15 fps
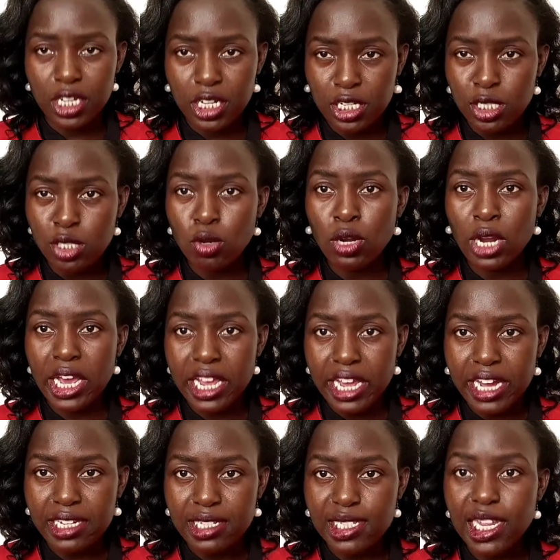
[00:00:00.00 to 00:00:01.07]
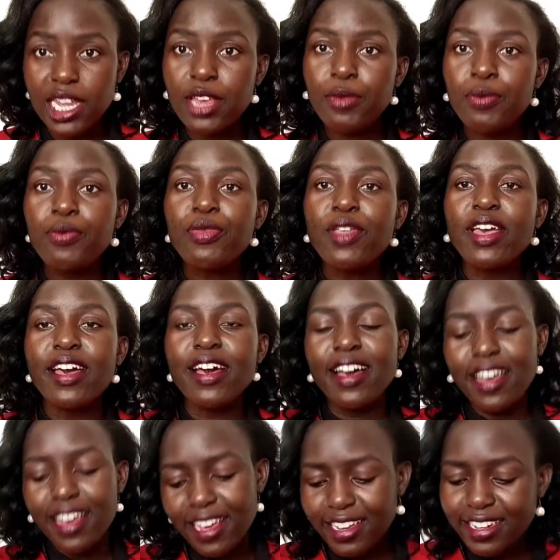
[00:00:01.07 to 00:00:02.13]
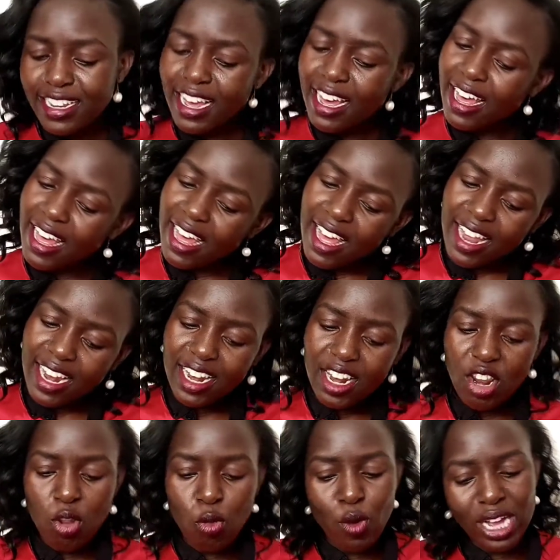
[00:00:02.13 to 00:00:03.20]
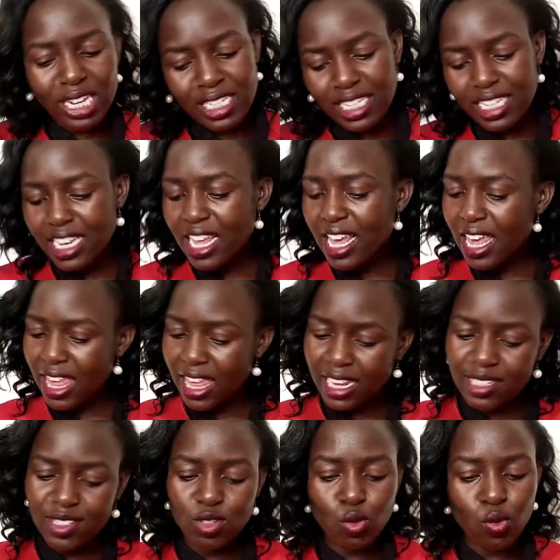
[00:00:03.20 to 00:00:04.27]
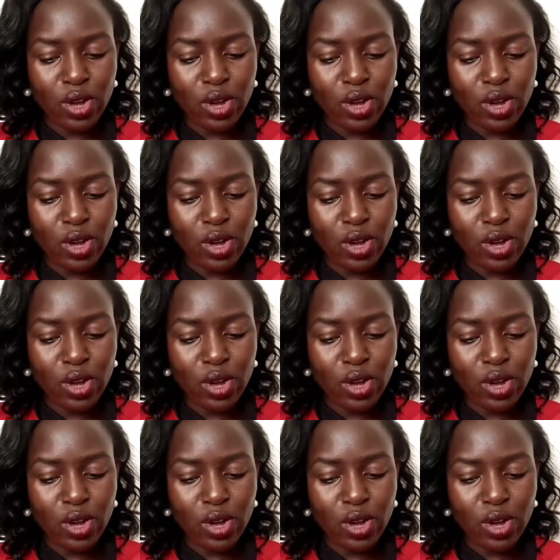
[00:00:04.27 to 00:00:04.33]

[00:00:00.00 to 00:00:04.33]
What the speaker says: is all I can say. And what else?